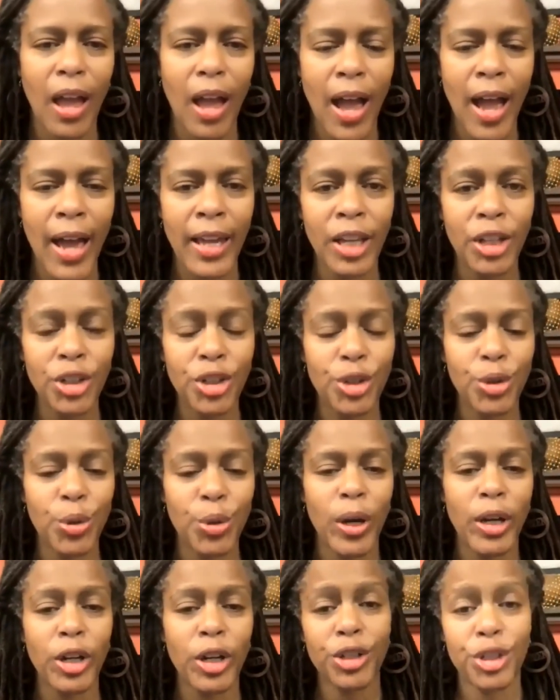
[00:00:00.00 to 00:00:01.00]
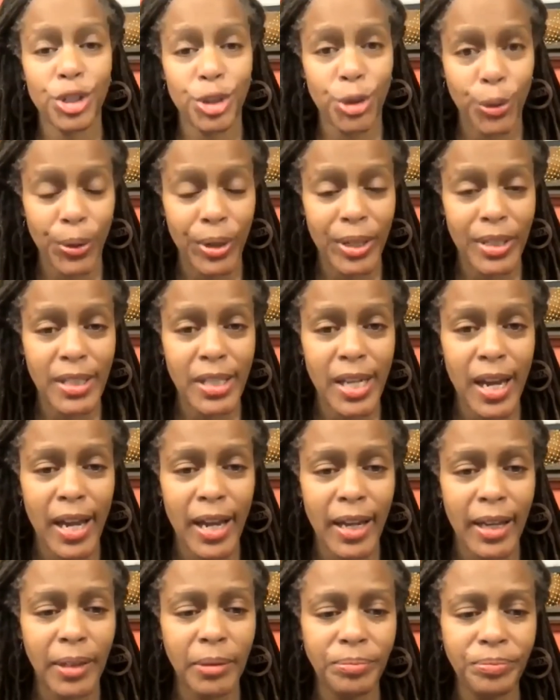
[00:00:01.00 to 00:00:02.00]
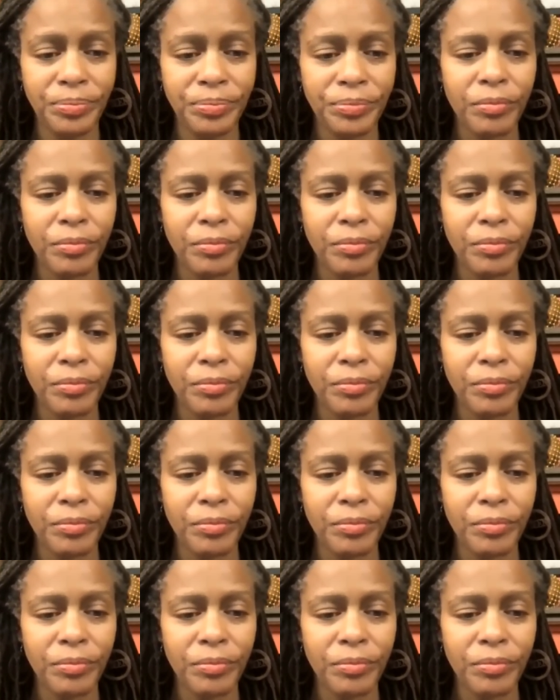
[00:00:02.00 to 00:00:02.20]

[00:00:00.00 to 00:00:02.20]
I enjoyed our story time.